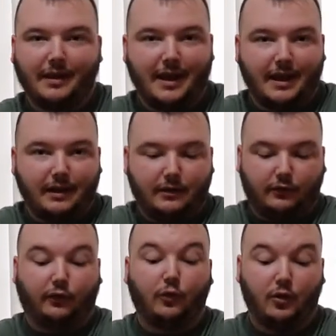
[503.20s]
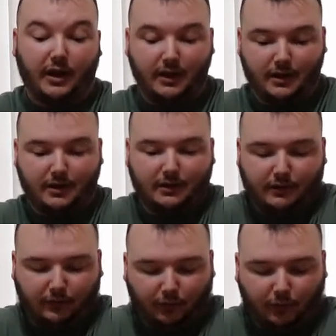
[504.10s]
then soy.
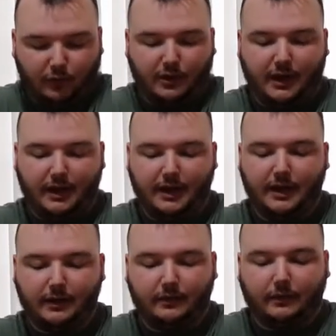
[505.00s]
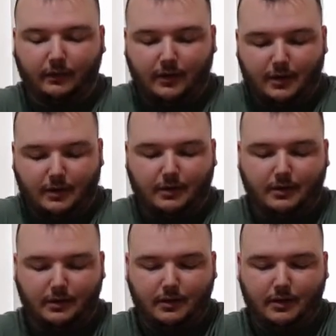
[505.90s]
Soy is,
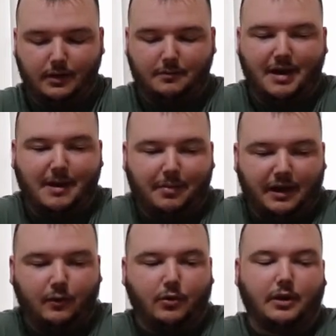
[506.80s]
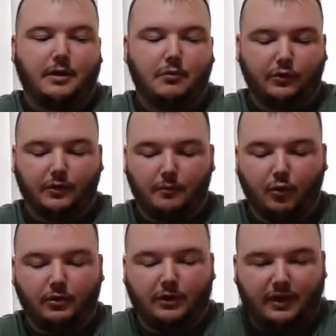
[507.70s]
in my opinion, one of the most
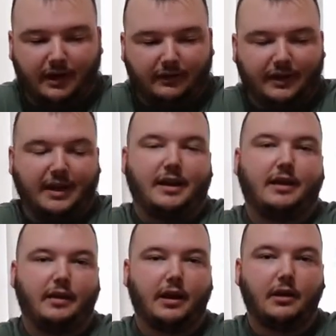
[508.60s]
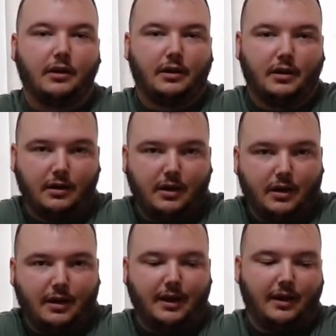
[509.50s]
important things to get in there.
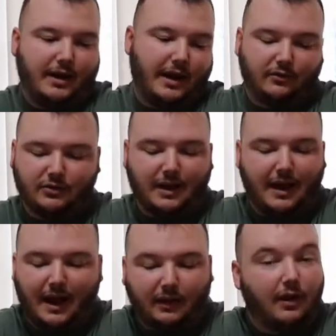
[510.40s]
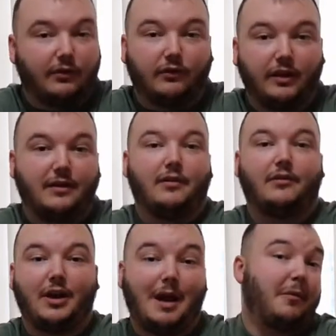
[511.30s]
I love the
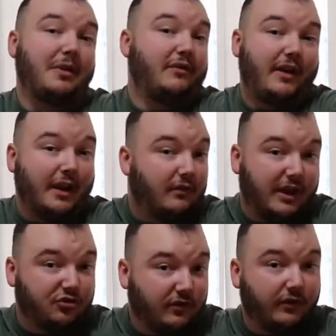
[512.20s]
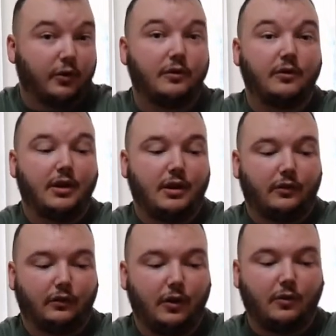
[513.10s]
flavor. I'm a big fan of Asian food,
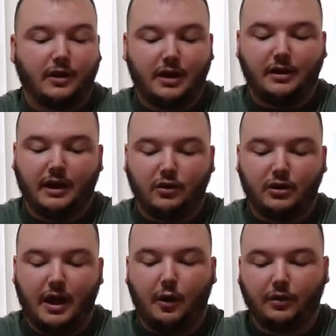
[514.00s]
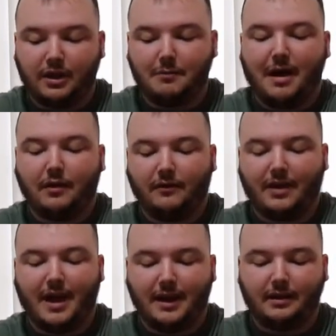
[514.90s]
so getting a good healthy amount
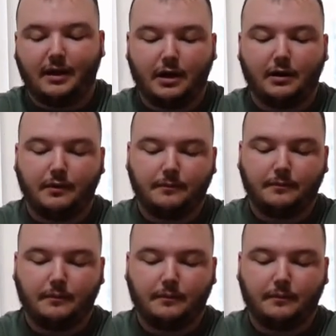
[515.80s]
of that in there